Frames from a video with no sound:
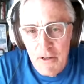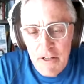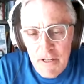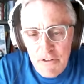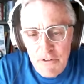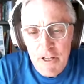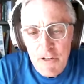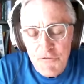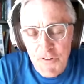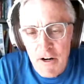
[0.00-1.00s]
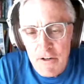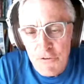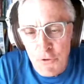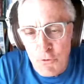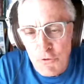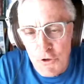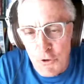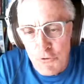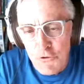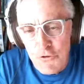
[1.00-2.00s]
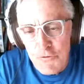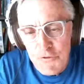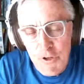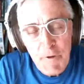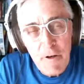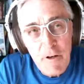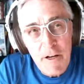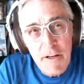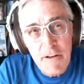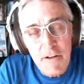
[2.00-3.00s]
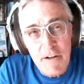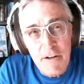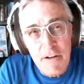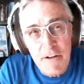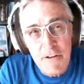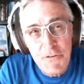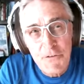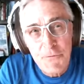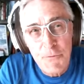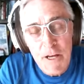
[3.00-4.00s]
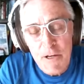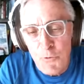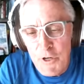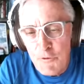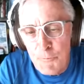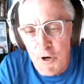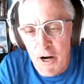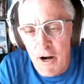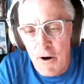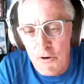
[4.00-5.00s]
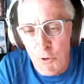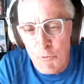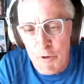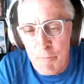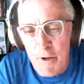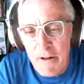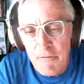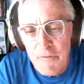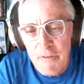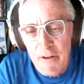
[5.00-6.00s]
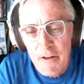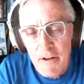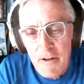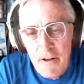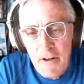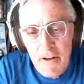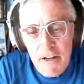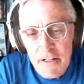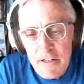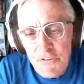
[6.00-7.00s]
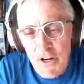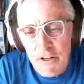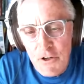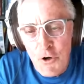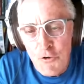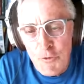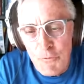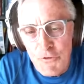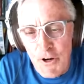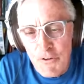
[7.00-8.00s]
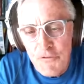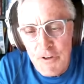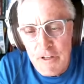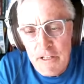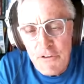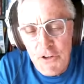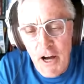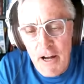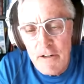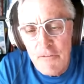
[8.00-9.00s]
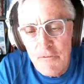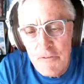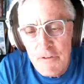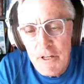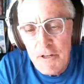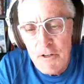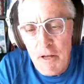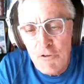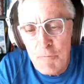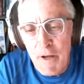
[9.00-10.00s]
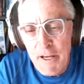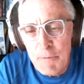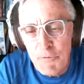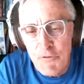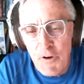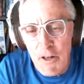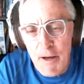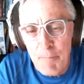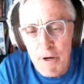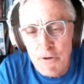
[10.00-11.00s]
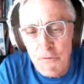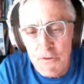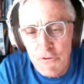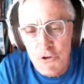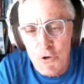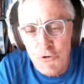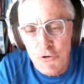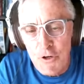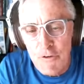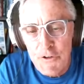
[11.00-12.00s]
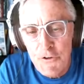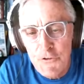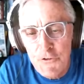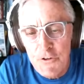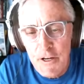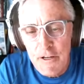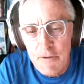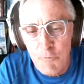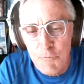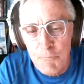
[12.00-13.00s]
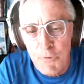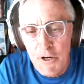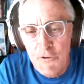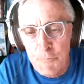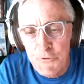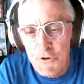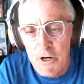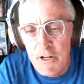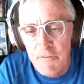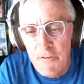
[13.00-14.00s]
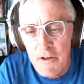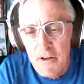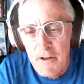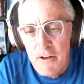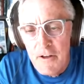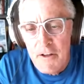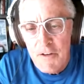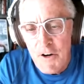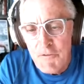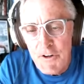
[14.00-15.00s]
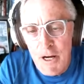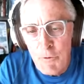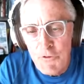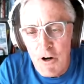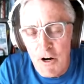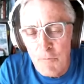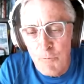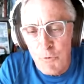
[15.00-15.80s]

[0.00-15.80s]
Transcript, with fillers: he had he had fired his old coach something like uh, eight weeks prior to when we met, and he decided to coach himself. And he decided he could actually make himself a lot better than his coach could if he just didn't take any breaks from training. If every day was a hard